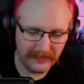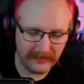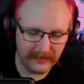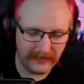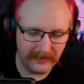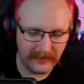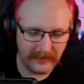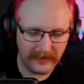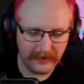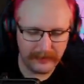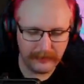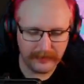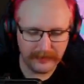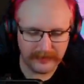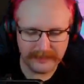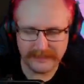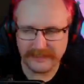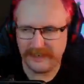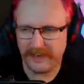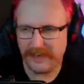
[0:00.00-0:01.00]
I want to
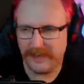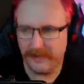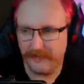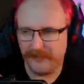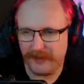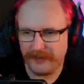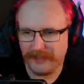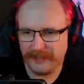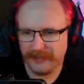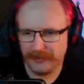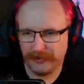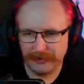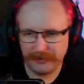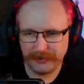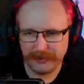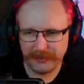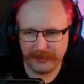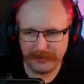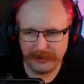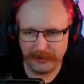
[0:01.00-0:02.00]
see how fast hoops
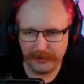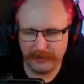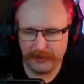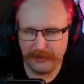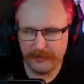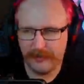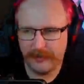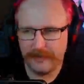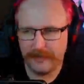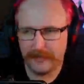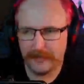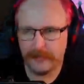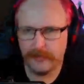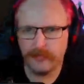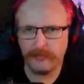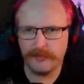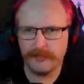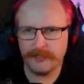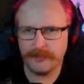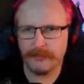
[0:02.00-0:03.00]
can go?
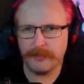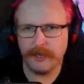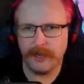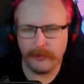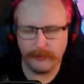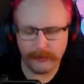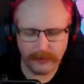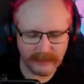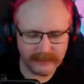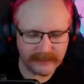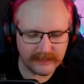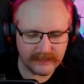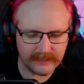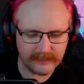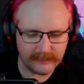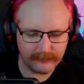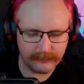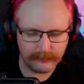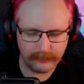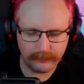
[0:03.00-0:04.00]
Movement speed up. Let's
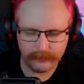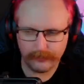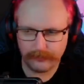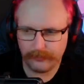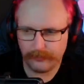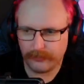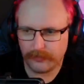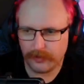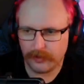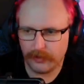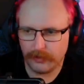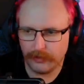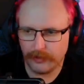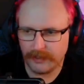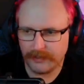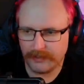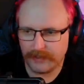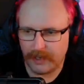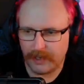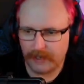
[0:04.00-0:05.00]
see. Do they
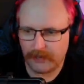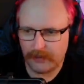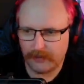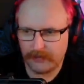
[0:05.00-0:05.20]
stack?